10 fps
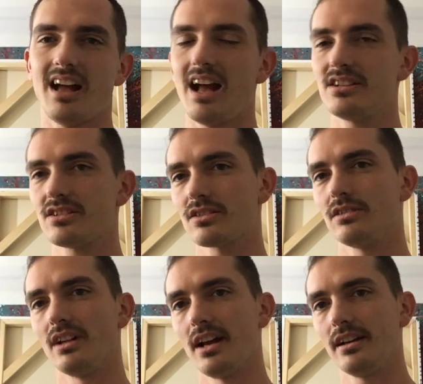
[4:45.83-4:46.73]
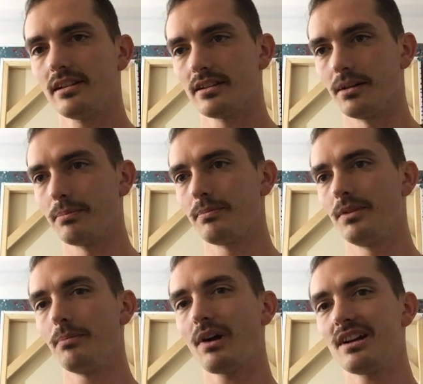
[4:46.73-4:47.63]
I just don't like the
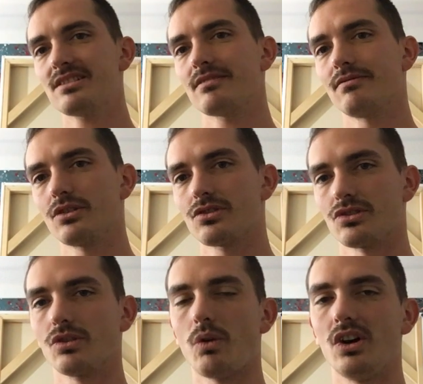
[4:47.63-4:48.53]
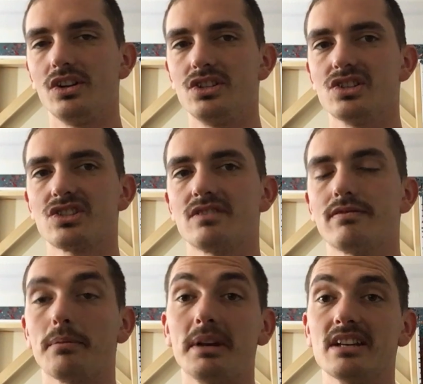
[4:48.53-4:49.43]
the price versus the quality. Just
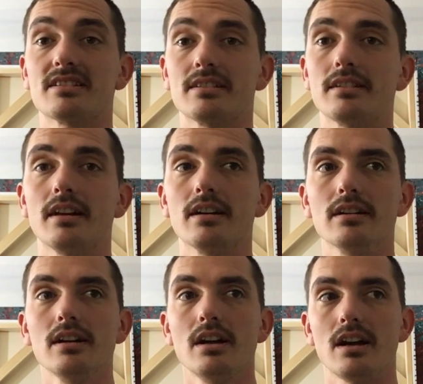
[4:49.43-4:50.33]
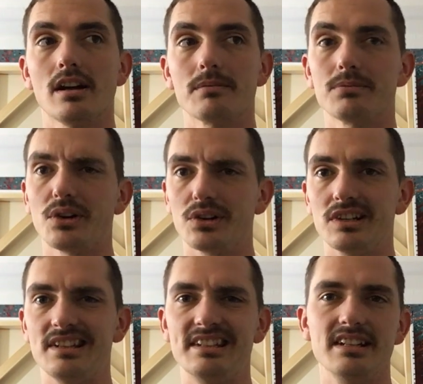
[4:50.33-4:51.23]
for me, isn't there. Um, they're
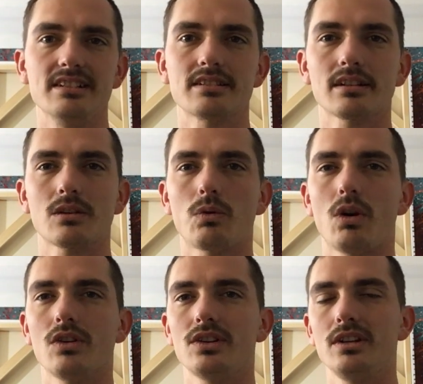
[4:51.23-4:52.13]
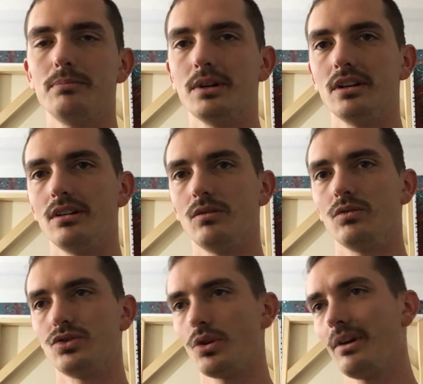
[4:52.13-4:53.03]
decent quality, but
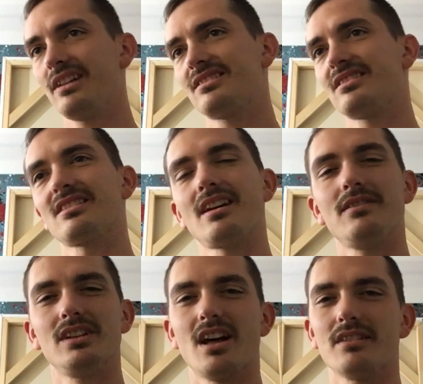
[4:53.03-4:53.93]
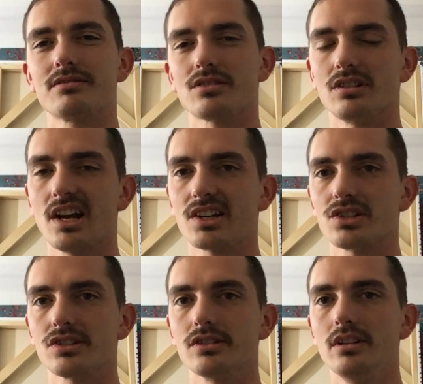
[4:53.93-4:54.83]
Joann's doesn't have a lot of
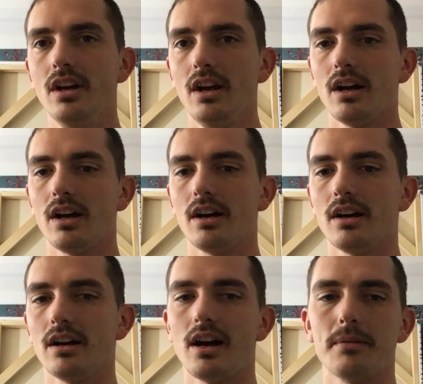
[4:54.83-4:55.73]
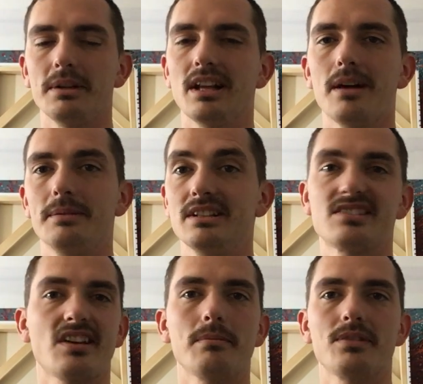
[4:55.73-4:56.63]
selection. Uh, Hobby Lobby,
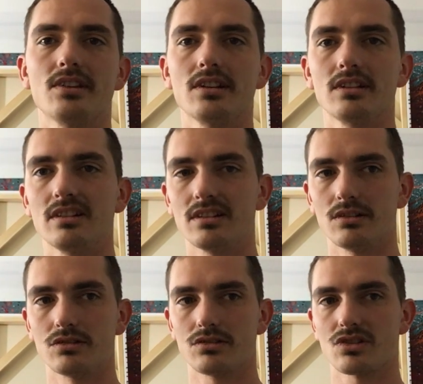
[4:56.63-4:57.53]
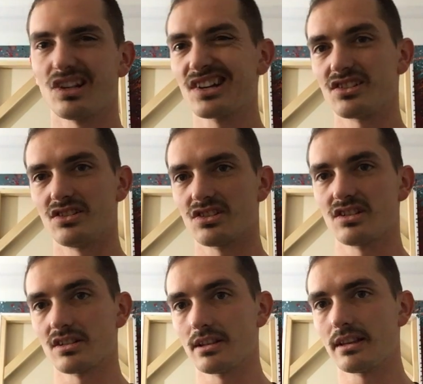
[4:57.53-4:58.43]
same thing. Their selection just
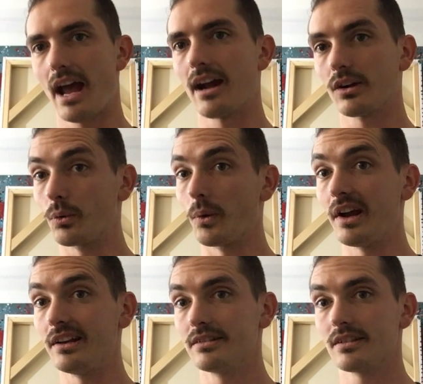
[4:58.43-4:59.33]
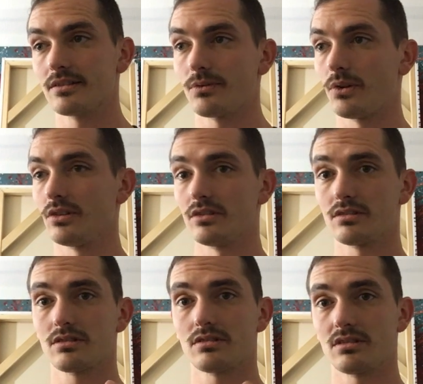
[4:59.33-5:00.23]
isn't that great as far
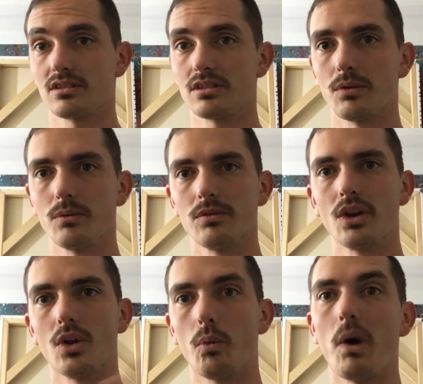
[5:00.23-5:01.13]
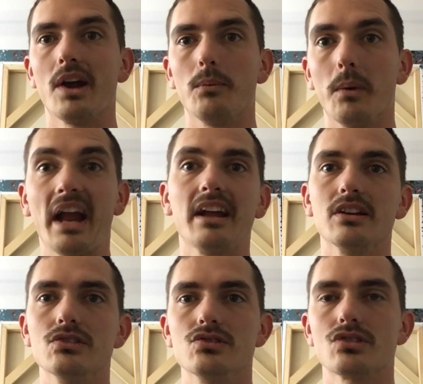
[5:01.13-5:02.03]
as the you know the wide
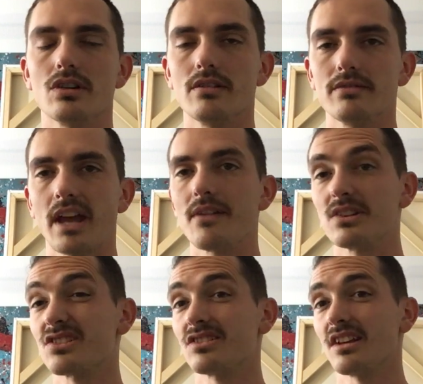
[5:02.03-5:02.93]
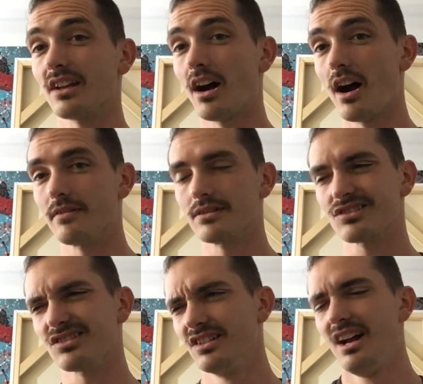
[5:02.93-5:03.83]
range of canvases that they offer.
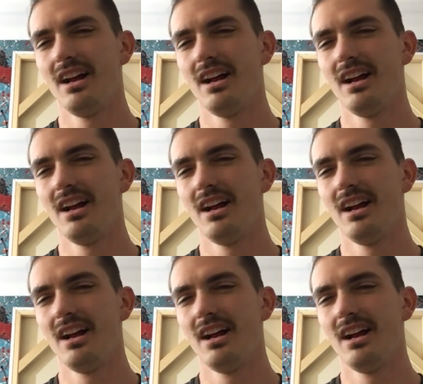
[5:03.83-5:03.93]
So